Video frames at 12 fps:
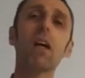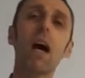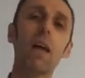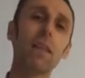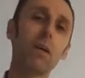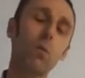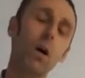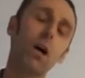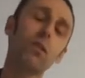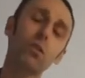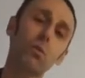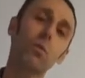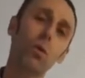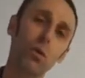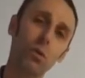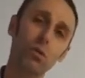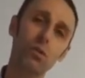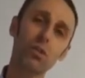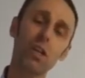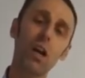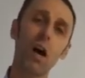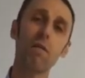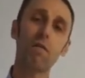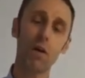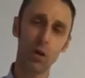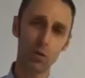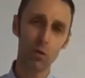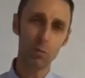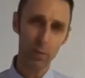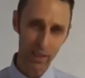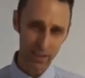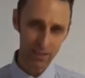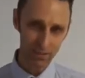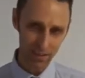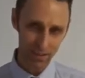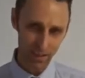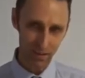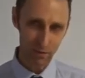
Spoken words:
and they work towards a final piece that they've